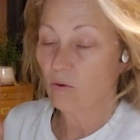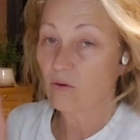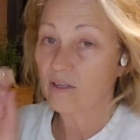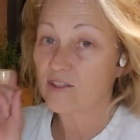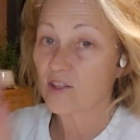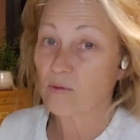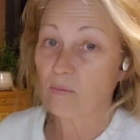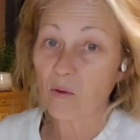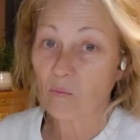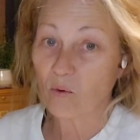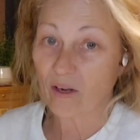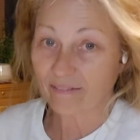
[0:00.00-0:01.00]
It's gonna be
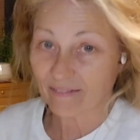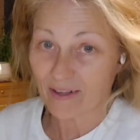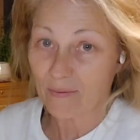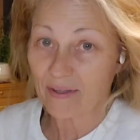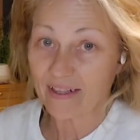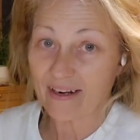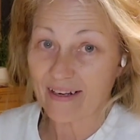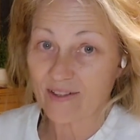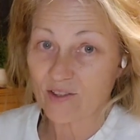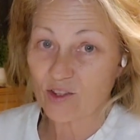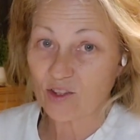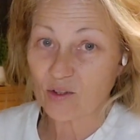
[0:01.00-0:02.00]
1 lemon
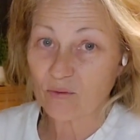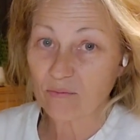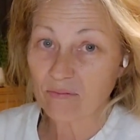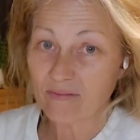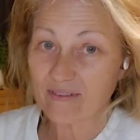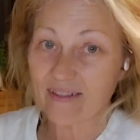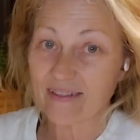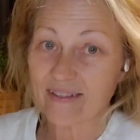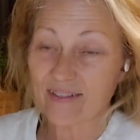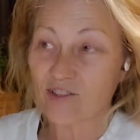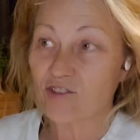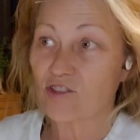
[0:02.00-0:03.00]
ice cube, because
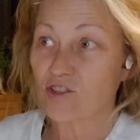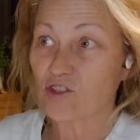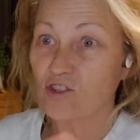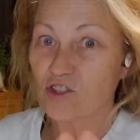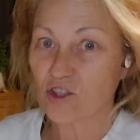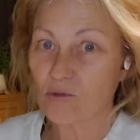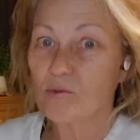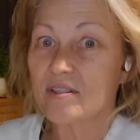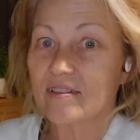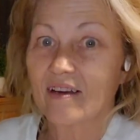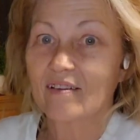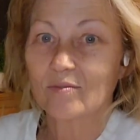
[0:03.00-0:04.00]
it's the juice
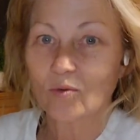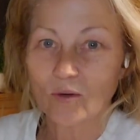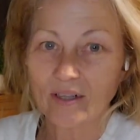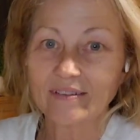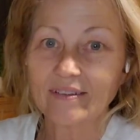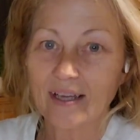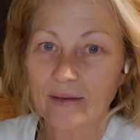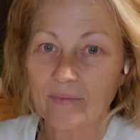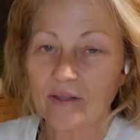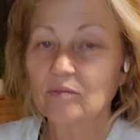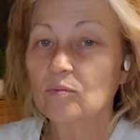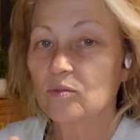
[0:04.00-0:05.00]
of 1
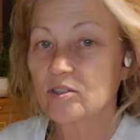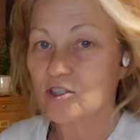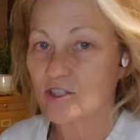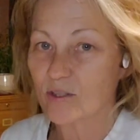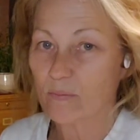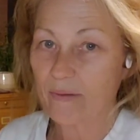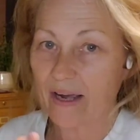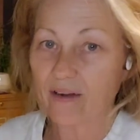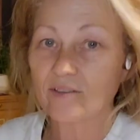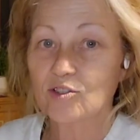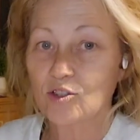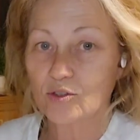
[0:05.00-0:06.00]
lemon, which is
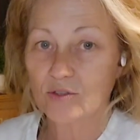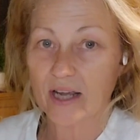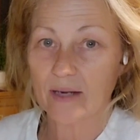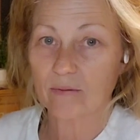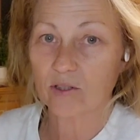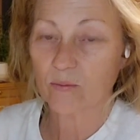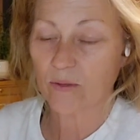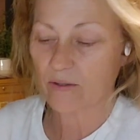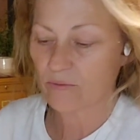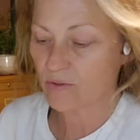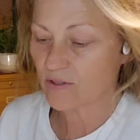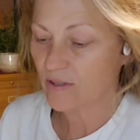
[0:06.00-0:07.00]
about 2
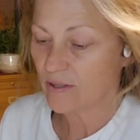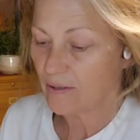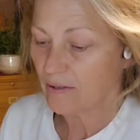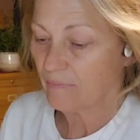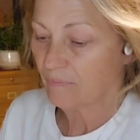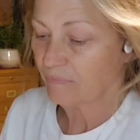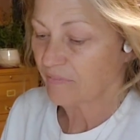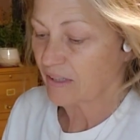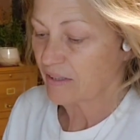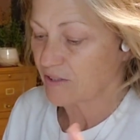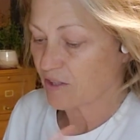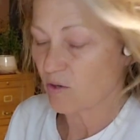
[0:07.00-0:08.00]
tablespoons.
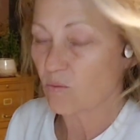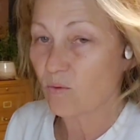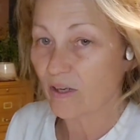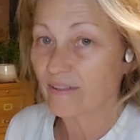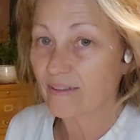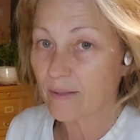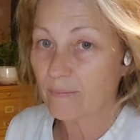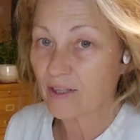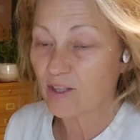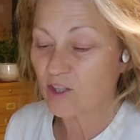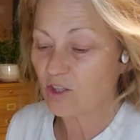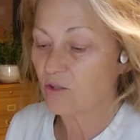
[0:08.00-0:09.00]
So 1 lemon
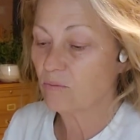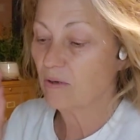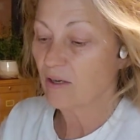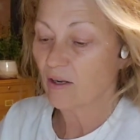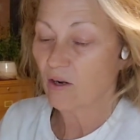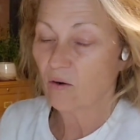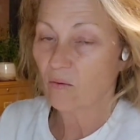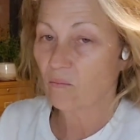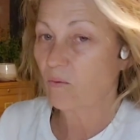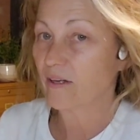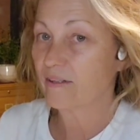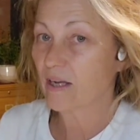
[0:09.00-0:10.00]
cube,
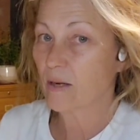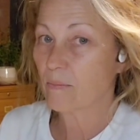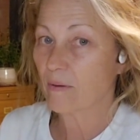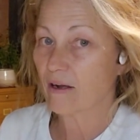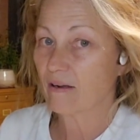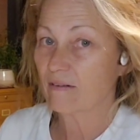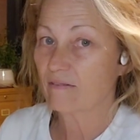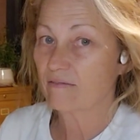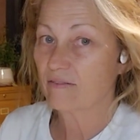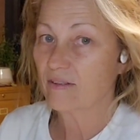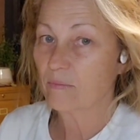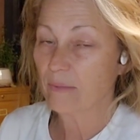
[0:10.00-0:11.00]
1 cup of
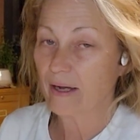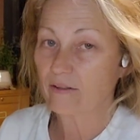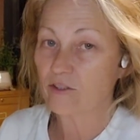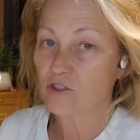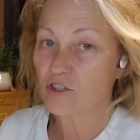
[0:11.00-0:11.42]
powdered